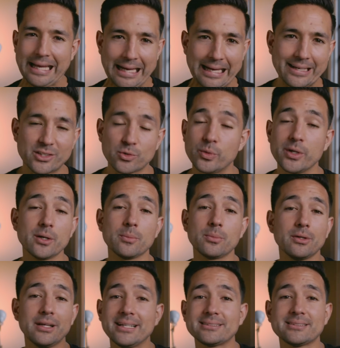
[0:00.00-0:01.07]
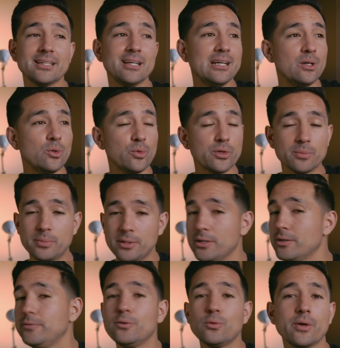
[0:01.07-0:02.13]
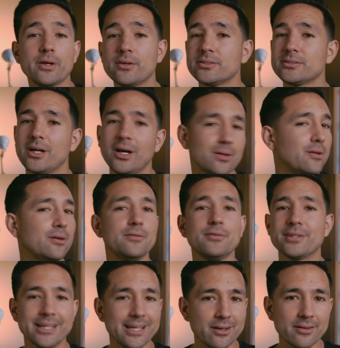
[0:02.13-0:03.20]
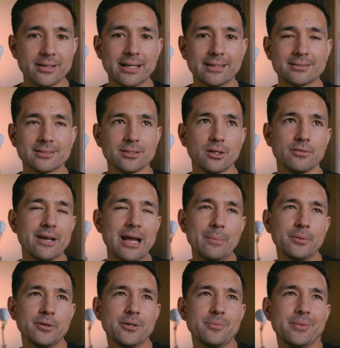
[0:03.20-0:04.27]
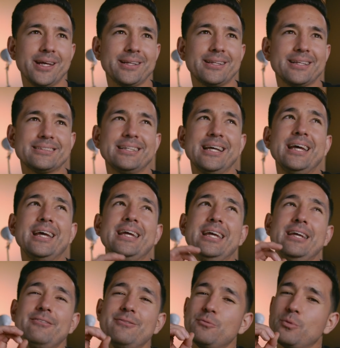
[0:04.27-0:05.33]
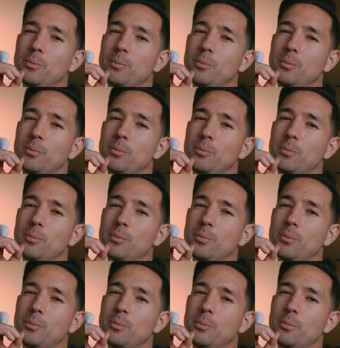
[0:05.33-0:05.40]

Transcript: aged. We are blessed with beautiful renders all over the internet, so if Apple could make this even